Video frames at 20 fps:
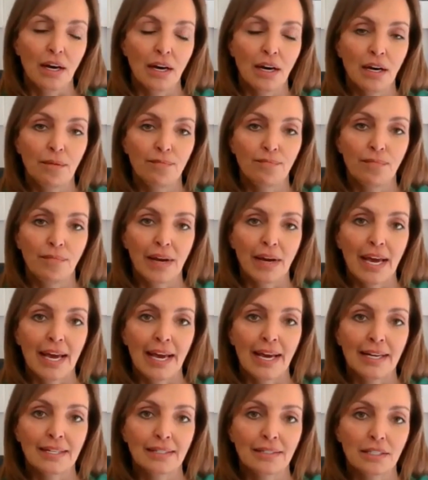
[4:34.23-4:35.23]

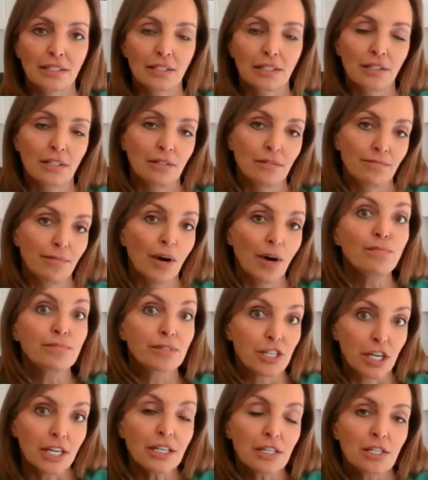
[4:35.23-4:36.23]
And the
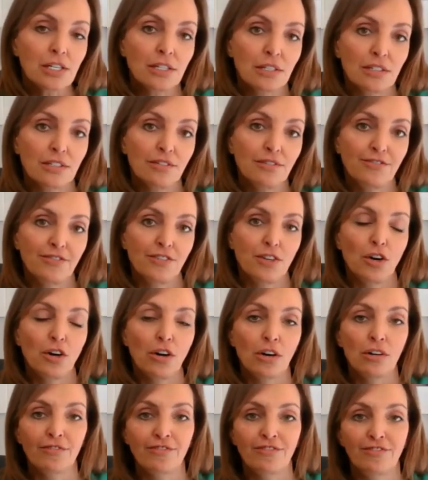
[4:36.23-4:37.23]
objective
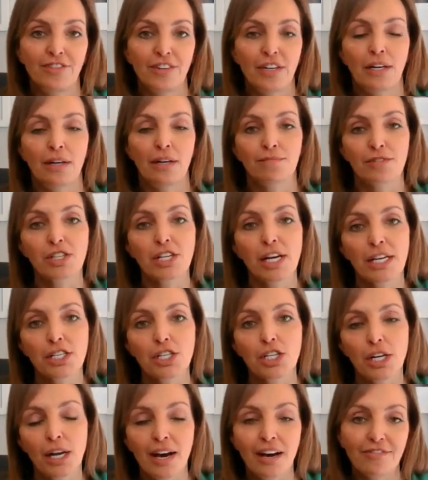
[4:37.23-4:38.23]
of
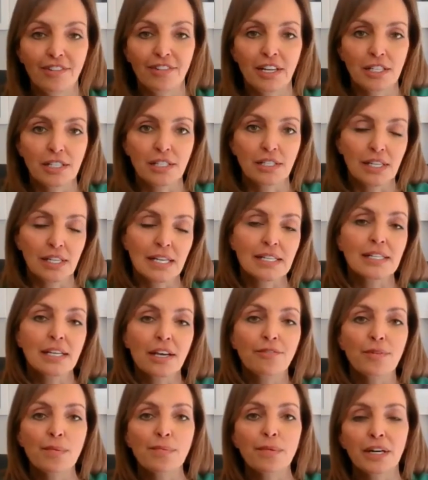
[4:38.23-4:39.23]
Change Your Life, as
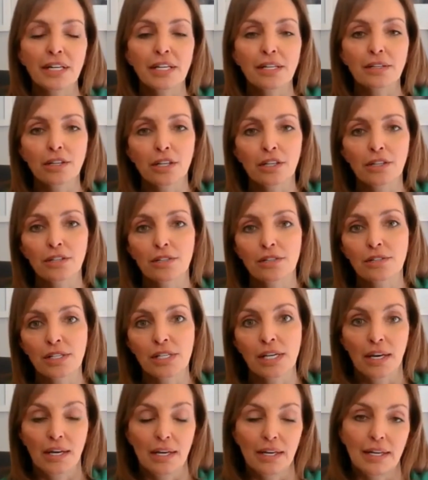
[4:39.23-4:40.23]
everybody
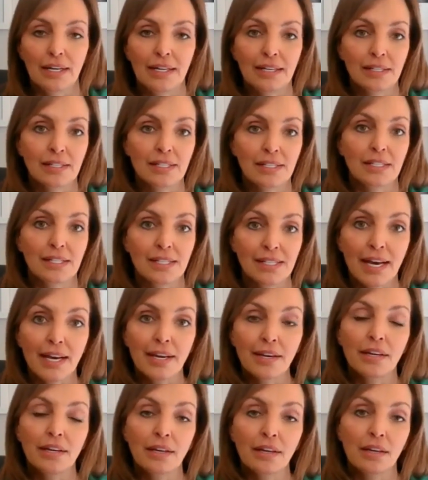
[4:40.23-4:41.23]
knows, is
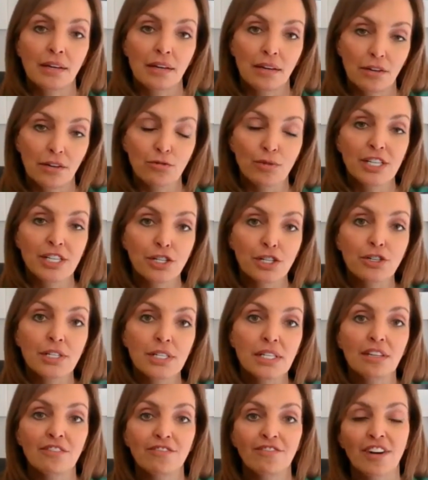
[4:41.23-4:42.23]

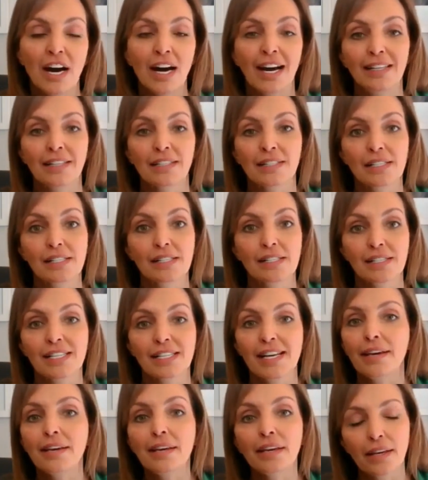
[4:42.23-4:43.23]
reducing violence and
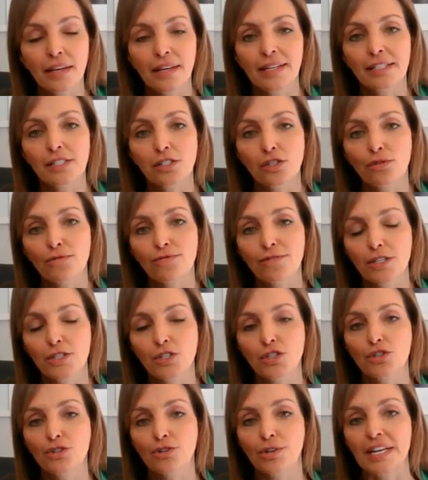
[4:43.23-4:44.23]
taking kids off the
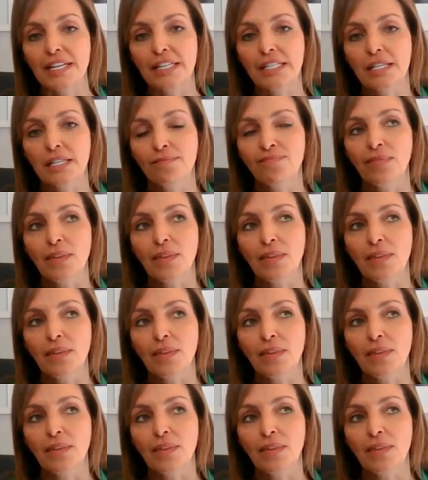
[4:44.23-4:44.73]
street.